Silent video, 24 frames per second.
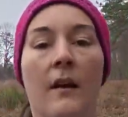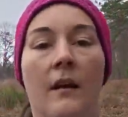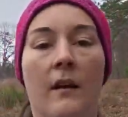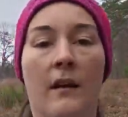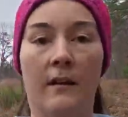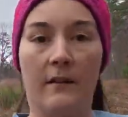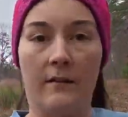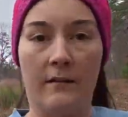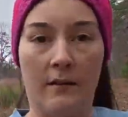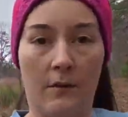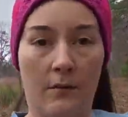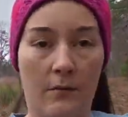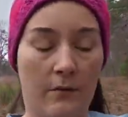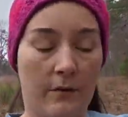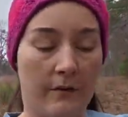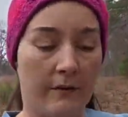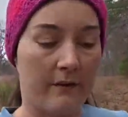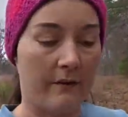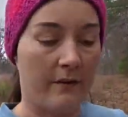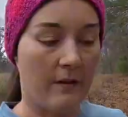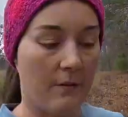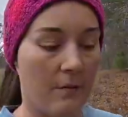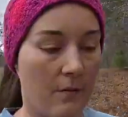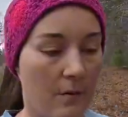and so
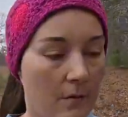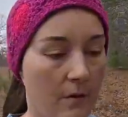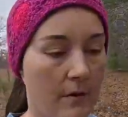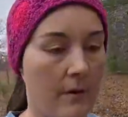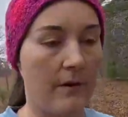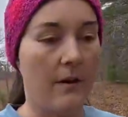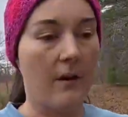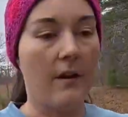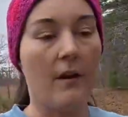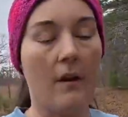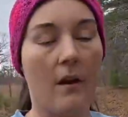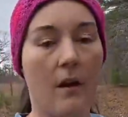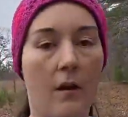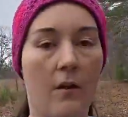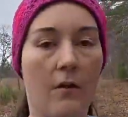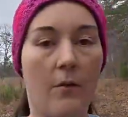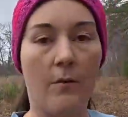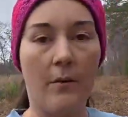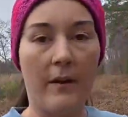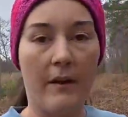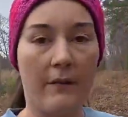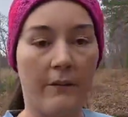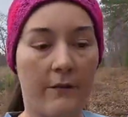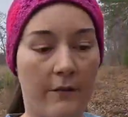on, all the
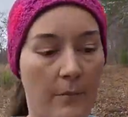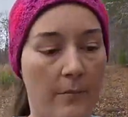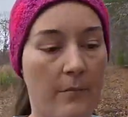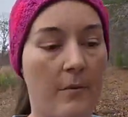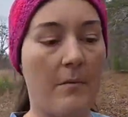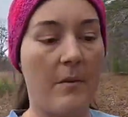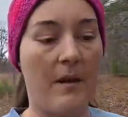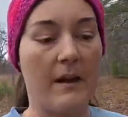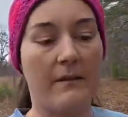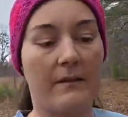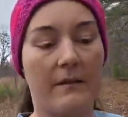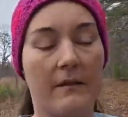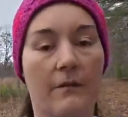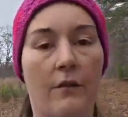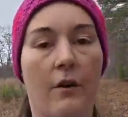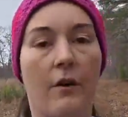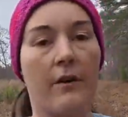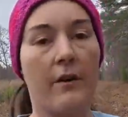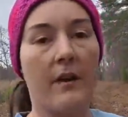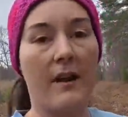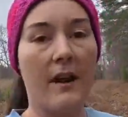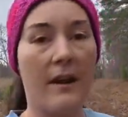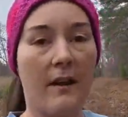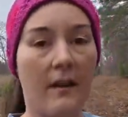way from the base of our
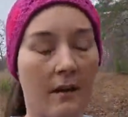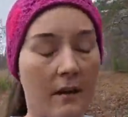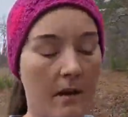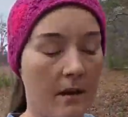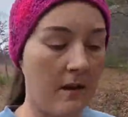neck,